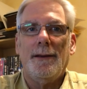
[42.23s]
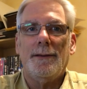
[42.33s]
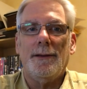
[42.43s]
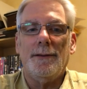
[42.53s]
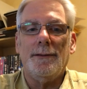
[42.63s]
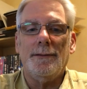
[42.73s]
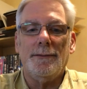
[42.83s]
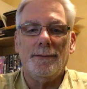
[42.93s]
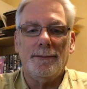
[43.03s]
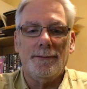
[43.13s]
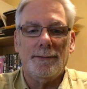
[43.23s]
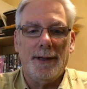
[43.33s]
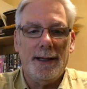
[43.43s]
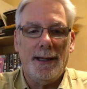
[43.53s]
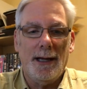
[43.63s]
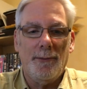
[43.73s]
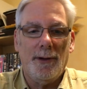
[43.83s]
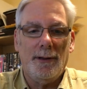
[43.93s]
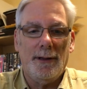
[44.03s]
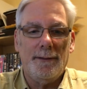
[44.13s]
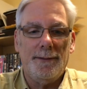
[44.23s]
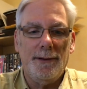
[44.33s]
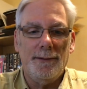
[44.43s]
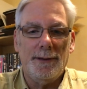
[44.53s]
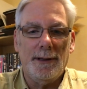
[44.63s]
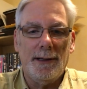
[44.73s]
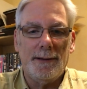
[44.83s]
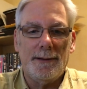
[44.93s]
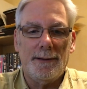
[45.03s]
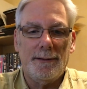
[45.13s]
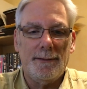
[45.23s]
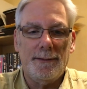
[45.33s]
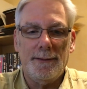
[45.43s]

So great camera, loved using it.